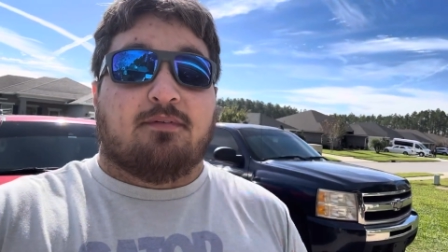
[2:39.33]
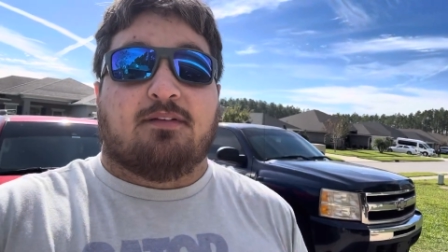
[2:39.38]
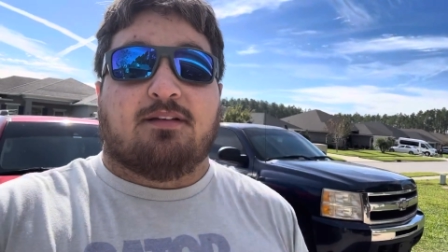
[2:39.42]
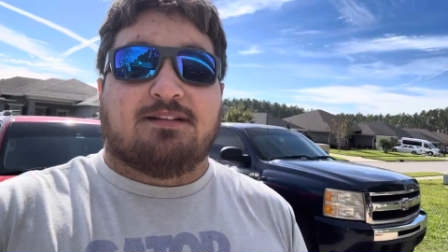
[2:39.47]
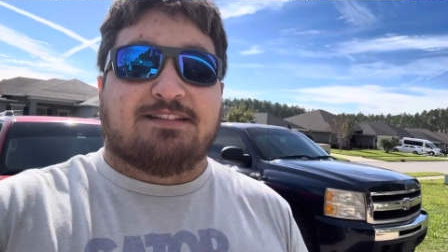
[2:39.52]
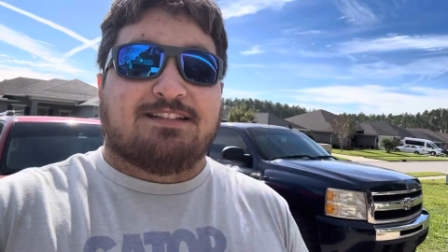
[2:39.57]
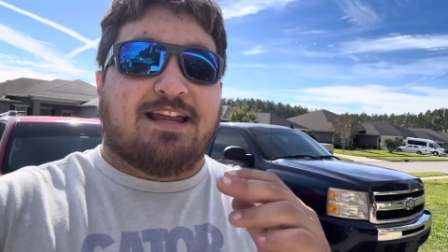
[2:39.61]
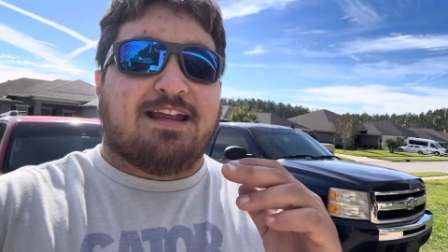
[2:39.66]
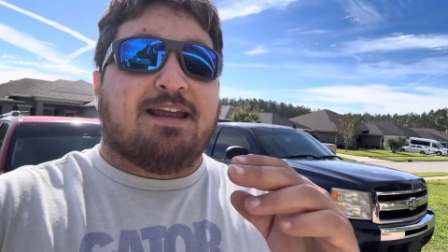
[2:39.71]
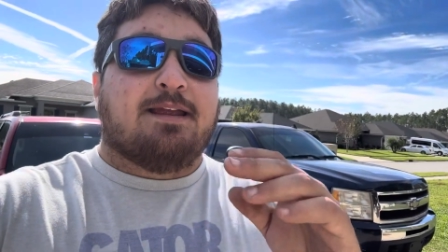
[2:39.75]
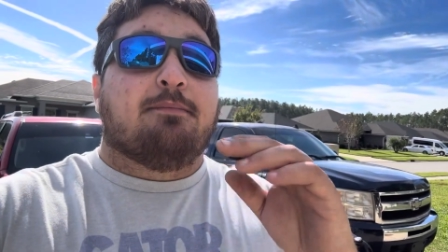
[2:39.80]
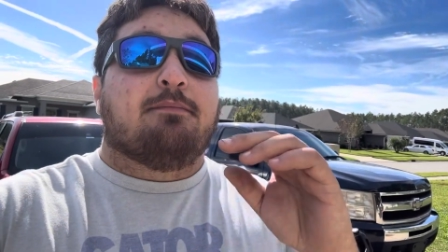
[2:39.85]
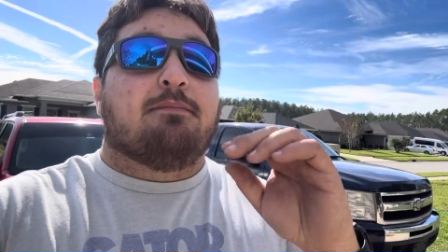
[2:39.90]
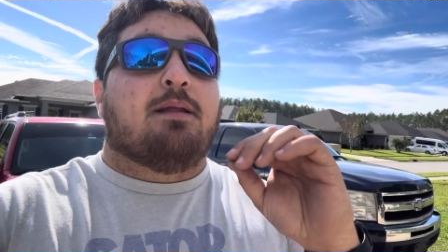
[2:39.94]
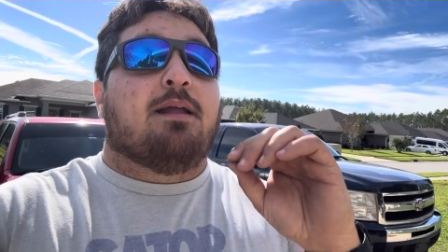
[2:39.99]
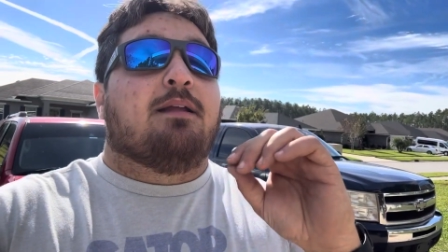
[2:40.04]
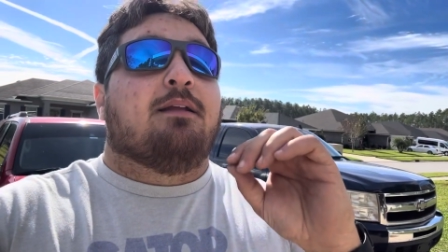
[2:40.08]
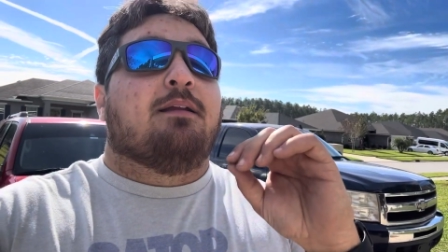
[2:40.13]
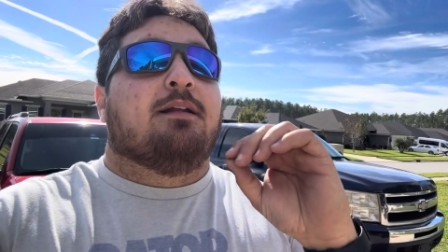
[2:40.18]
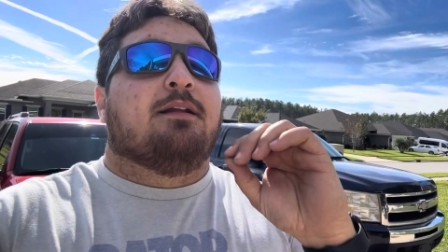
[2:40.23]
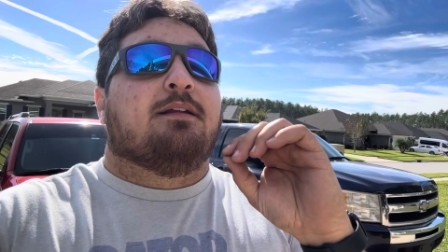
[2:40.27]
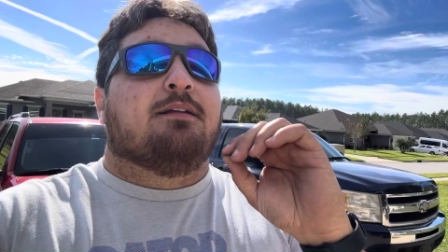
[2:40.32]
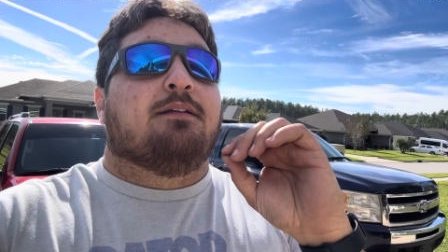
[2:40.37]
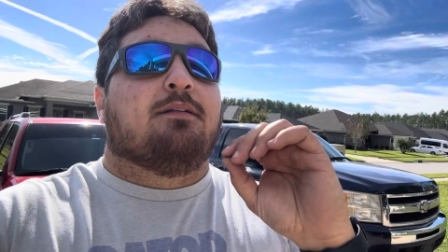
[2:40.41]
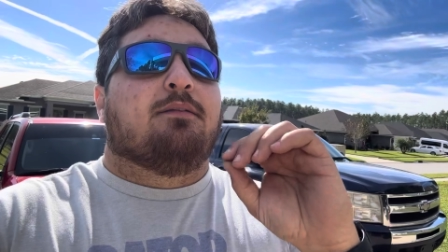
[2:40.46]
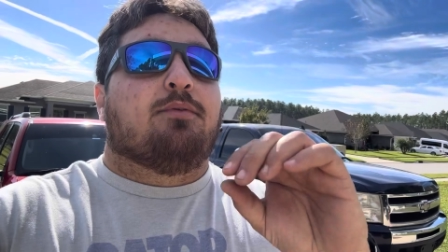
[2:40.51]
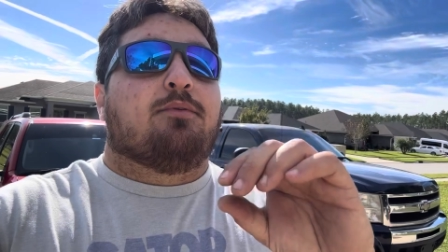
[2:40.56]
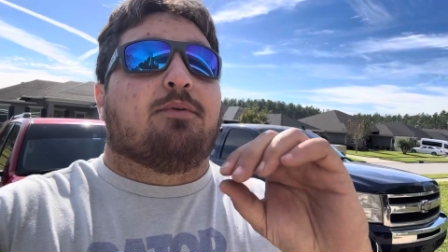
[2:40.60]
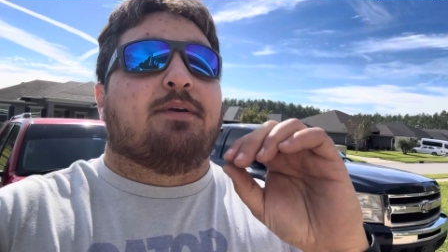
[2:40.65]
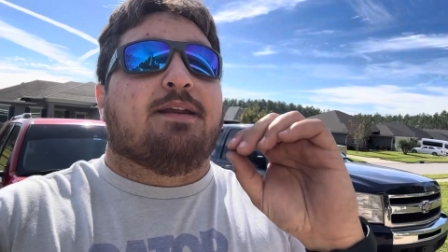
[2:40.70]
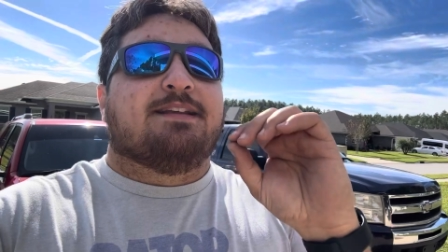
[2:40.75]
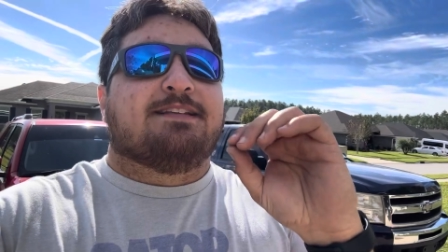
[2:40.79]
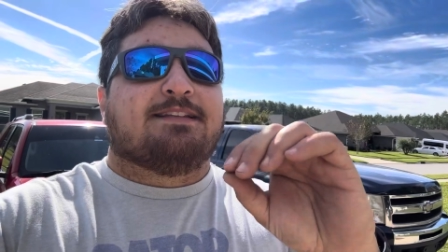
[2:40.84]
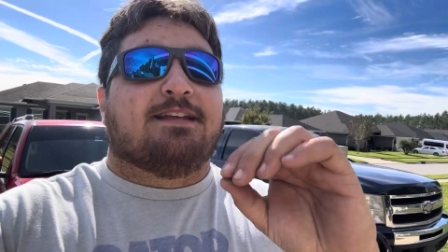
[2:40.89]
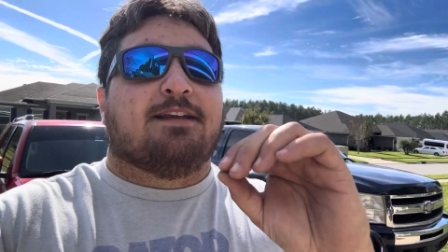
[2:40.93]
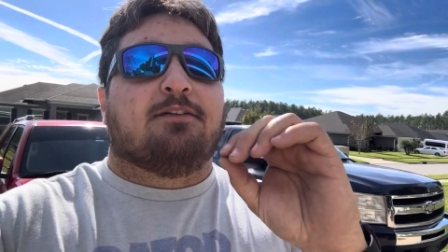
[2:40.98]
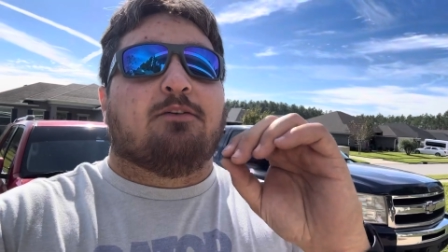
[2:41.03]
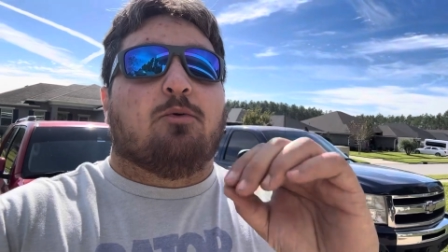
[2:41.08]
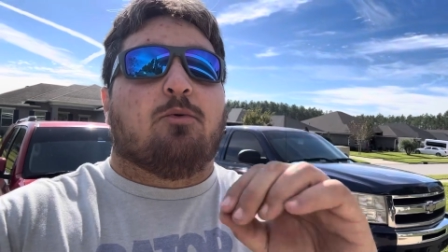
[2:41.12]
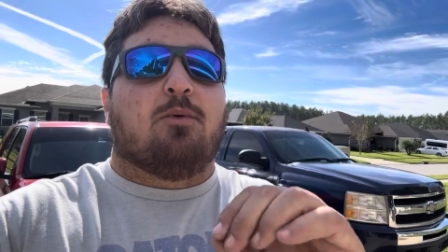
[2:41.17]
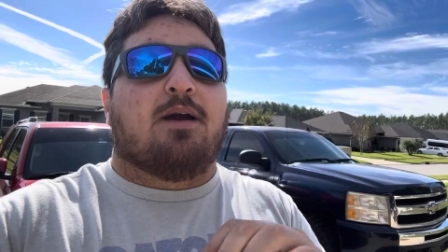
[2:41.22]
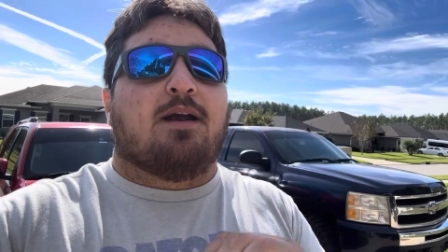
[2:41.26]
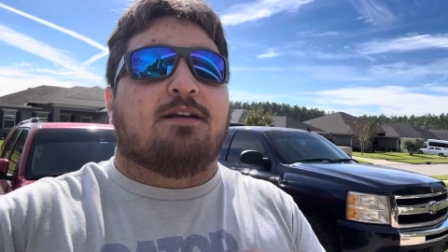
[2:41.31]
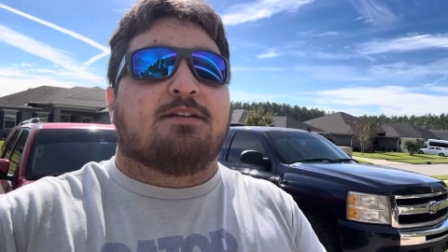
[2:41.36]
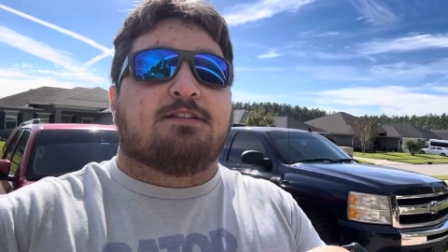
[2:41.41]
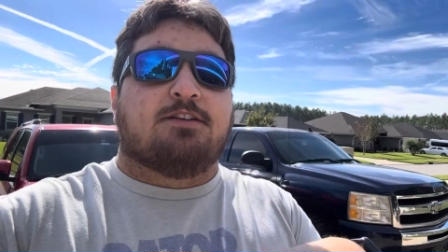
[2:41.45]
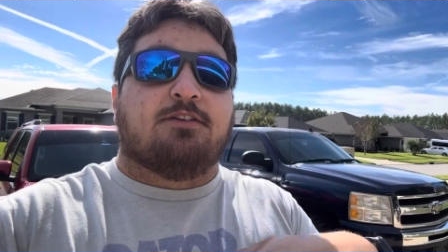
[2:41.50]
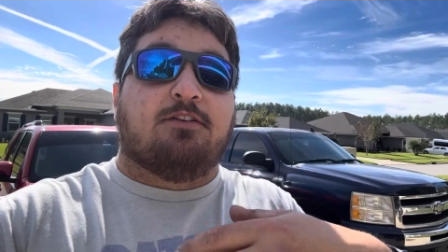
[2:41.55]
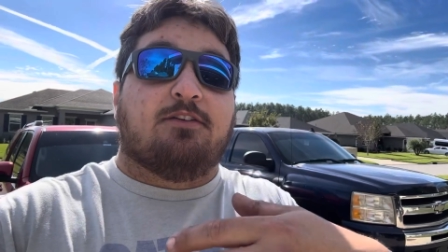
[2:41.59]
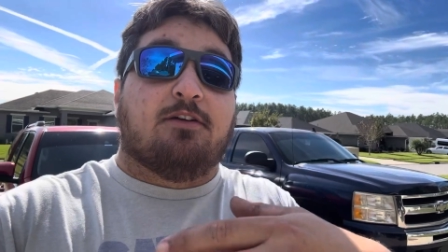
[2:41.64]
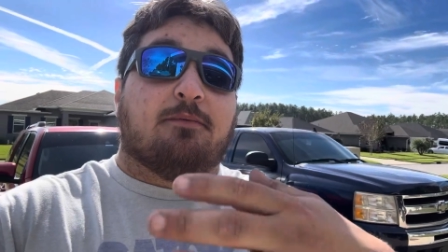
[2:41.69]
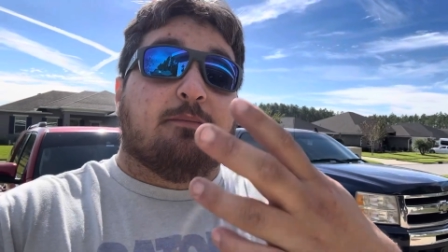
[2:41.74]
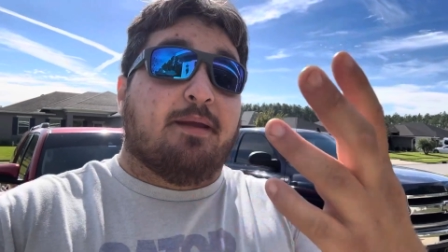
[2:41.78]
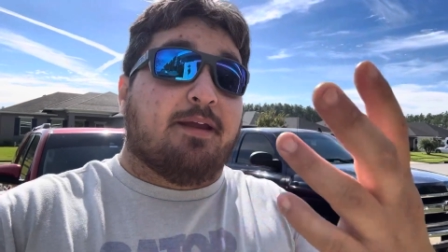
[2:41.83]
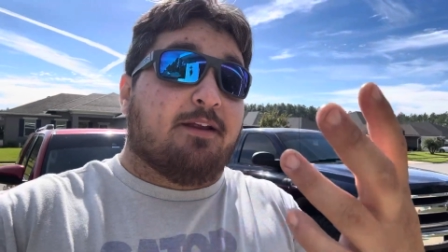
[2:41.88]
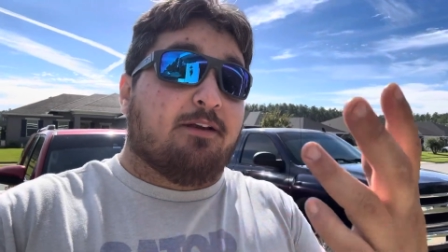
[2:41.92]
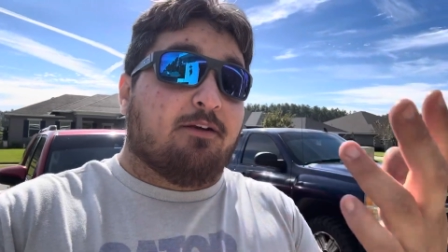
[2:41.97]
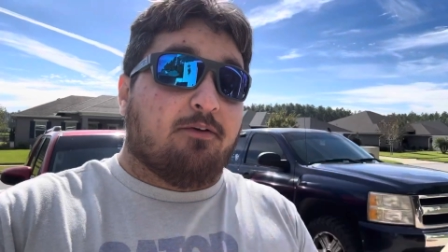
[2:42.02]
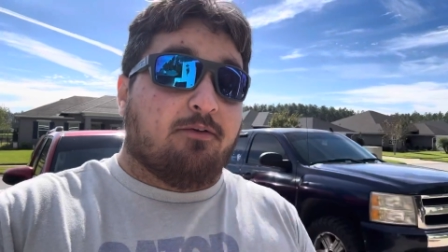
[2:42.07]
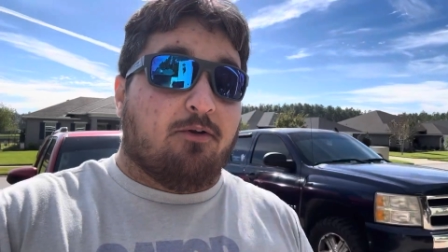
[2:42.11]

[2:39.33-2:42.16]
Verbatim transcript: same three signal wires, so you can make your own